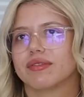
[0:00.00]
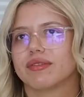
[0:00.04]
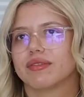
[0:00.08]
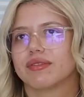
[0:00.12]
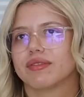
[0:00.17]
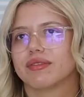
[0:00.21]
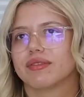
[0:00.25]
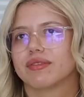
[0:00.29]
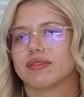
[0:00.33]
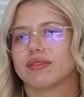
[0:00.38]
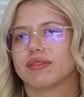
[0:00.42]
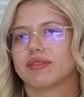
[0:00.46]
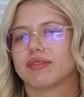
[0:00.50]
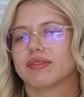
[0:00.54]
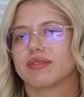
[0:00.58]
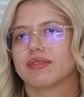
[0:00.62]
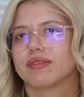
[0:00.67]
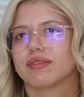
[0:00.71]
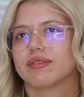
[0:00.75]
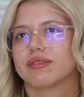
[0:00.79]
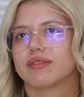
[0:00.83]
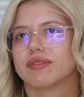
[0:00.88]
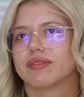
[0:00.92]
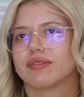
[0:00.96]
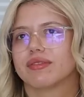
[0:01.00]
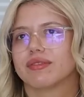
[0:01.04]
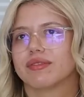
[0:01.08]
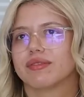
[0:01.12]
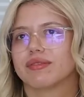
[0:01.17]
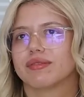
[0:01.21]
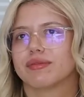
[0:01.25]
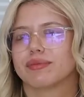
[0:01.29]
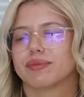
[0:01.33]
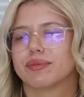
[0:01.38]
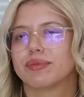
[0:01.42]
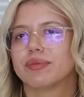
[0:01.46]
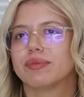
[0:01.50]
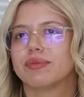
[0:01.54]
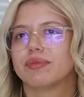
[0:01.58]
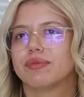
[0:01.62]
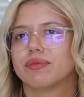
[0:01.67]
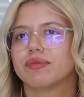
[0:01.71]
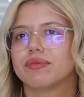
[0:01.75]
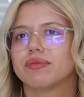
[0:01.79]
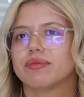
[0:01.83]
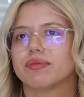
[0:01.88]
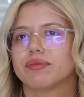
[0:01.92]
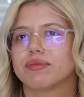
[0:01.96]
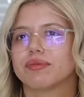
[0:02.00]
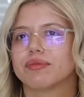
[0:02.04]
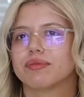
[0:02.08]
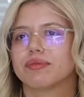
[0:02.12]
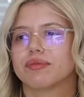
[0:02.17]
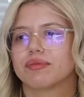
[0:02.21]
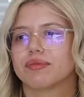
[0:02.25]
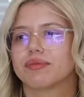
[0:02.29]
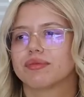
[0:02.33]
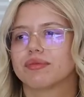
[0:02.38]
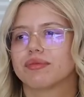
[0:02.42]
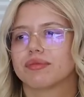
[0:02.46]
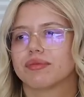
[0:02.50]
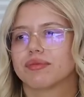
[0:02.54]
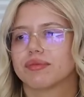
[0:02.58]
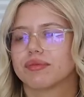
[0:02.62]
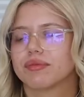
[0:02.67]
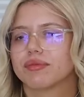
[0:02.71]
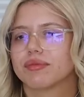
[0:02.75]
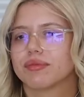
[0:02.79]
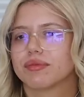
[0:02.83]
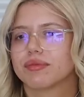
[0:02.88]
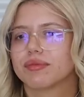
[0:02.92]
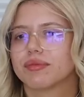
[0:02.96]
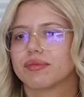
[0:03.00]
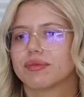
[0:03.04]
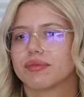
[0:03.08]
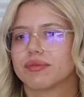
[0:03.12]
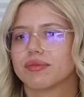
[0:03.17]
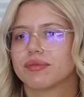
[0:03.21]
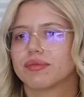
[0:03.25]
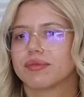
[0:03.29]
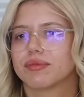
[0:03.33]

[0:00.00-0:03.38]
[no speech]